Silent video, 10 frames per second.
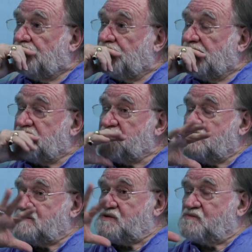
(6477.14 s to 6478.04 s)
And,
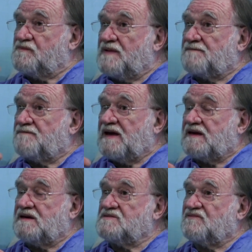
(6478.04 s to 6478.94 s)
you know,
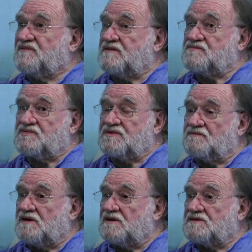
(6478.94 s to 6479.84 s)
back in February,
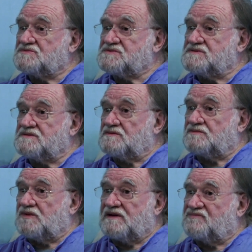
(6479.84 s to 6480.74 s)
March, or
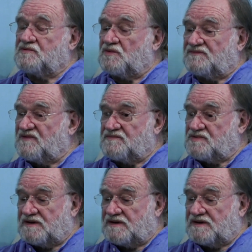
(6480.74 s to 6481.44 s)
whenever it was, February, I